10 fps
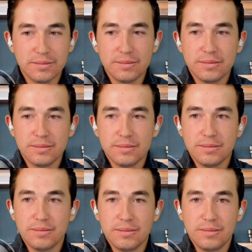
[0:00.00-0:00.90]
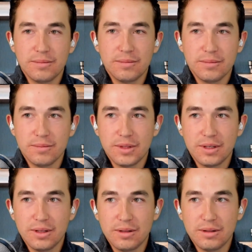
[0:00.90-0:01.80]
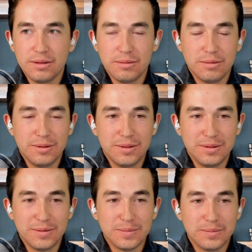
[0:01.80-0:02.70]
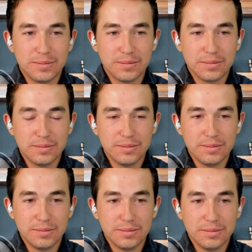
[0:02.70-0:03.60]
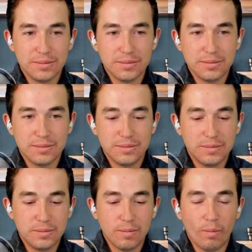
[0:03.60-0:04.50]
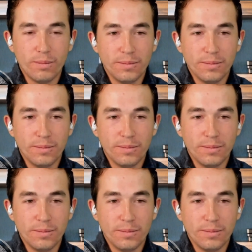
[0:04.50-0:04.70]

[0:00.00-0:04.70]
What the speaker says: No words are spoken by the person on screen.